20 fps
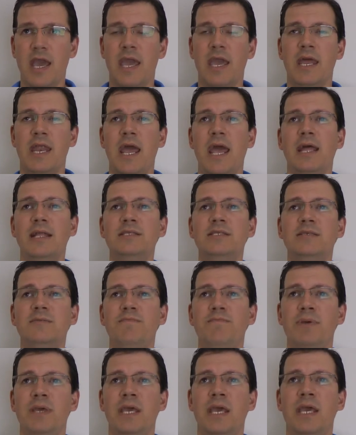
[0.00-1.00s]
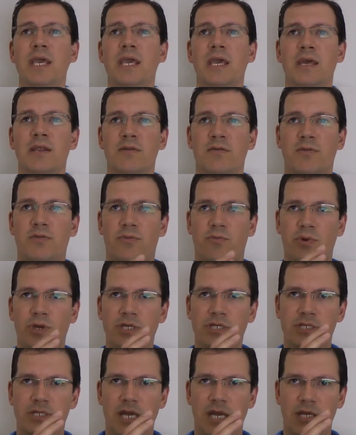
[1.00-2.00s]
it ends up being in three
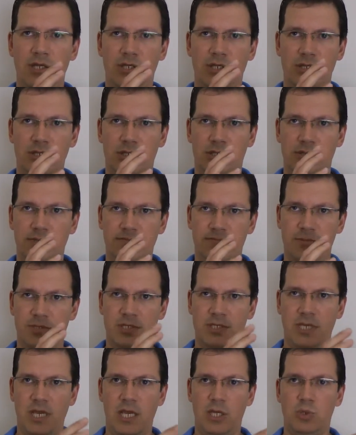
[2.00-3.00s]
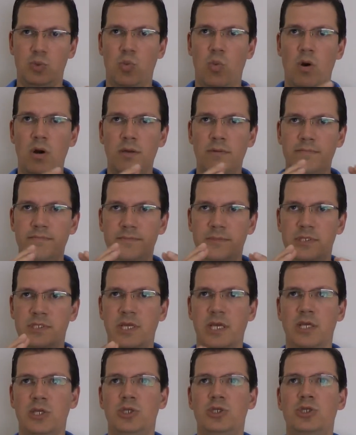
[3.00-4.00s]
stages: stage one,
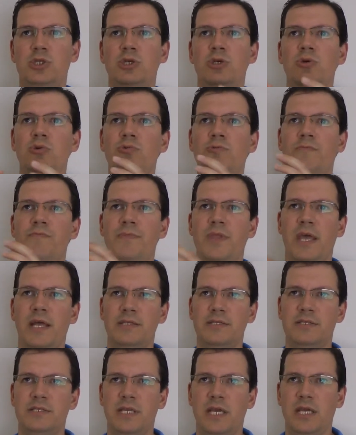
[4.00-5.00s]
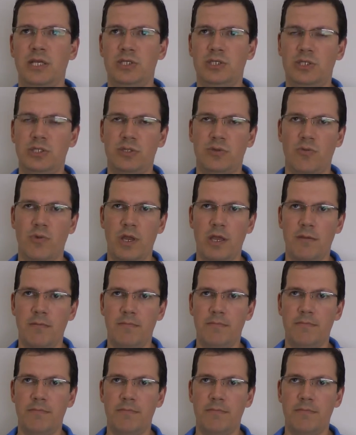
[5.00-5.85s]
stage two, and stage three.